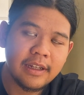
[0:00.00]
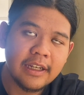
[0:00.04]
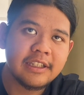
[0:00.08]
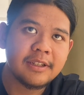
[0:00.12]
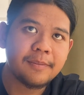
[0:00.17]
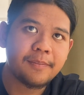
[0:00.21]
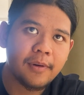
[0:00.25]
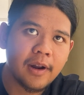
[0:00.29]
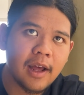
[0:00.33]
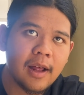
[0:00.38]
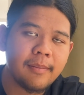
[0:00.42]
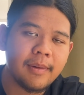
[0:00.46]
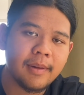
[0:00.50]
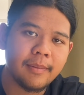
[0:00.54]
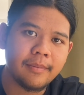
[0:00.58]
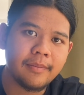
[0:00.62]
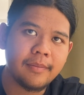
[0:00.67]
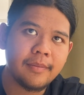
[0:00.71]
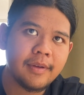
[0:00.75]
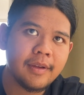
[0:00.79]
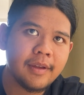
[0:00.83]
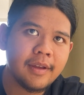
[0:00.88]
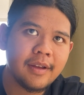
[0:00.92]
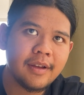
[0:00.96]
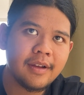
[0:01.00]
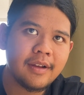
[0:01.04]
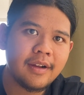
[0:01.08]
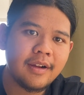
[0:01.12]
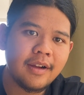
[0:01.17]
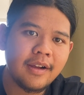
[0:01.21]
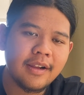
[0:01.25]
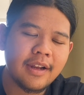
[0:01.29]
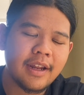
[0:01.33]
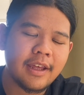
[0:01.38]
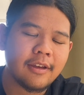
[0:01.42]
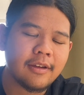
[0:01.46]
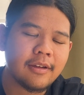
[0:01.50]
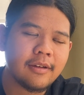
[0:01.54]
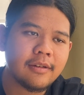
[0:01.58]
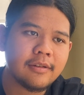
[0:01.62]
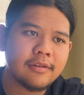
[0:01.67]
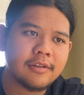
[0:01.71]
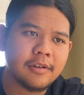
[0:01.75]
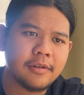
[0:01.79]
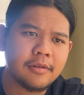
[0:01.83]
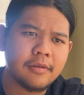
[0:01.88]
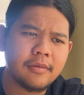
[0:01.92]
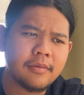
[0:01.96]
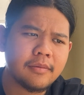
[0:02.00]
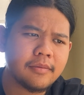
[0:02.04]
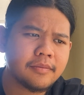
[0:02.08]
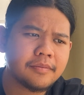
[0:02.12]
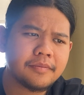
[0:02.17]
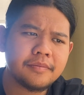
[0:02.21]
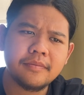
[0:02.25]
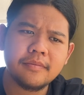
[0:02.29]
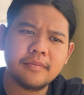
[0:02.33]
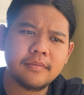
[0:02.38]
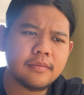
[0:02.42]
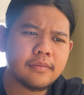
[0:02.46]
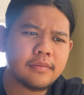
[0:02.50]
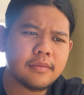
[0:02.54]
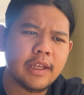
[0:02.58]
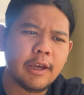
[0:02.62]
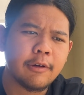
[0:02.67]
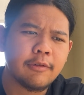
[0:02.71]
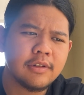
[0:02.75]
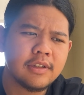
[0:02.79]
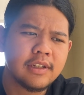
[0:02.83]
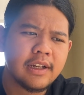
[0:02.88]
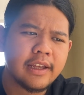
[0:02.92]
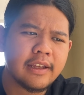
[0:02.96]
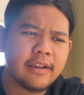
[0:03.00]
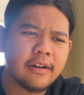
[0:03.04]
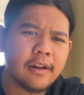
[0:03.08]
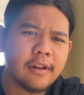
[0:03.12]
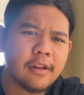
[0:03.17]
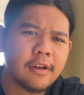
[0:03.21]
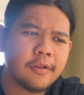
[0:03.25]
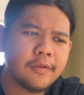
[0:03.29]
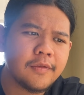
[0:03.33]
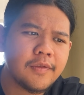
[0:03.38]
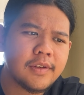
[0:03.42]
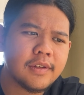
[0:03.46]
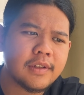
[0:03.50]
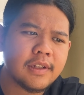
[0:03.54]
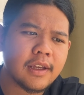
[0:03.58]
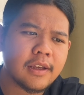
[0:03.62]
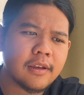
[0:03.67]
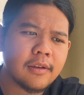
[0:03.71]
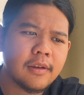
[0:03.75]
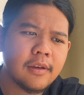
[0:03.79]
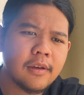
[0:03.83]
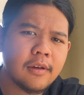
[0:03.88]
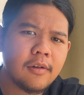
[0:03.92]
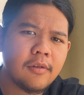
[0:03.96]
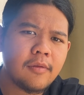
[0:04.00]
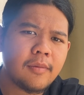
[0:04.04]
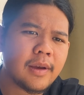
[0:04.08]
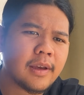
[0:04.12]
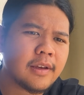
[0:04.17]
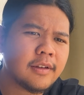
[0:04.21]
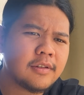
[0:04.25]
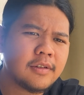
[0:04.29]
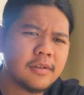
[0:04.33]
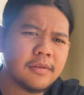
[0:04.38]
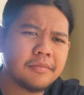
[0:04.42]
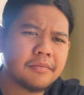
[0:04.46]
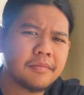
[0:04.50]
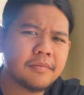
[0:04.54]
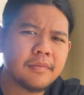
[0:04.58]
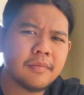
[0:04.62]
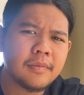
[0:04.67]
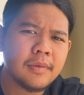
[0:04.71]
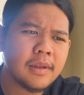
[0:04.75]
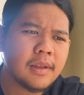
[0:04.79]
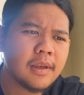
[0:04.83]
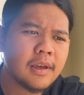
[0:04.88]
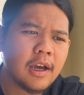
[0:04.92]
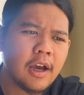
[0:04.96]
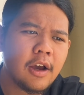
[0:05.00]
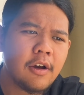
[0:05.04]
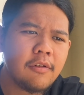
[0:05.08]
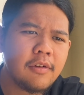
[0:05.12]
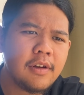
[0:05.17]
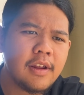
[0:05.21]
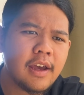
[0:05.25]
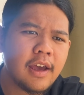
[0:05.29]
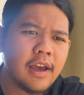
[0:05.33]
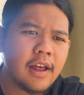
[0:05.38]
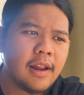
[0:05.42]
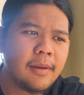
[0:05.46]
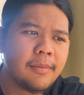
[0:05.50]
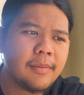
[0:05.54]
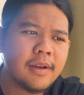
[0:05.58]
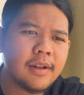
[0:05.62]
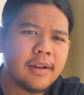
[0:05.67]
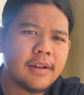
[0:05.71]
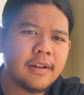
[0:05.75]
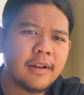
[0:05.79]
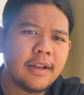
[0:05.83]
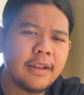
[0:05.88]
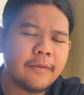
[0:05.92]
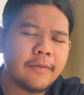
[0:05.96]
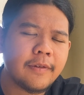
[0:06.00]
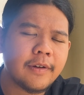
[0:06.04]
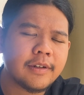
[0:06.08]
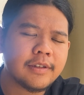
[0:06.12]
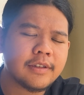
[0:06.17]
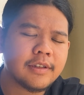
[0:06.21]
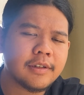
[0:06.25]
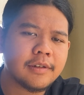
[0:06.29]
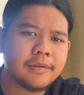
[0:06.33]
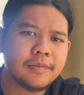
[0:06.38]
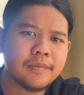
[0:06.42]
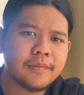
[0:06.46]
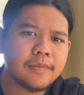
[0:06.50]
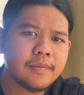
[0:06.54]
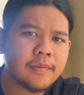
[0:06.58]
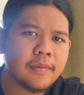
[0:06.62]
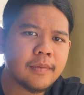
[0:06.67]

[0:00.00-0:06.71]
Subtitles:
That's the problem. Like, so I was like really confused, like, oh my god, so how the hell I'm gonna live here? So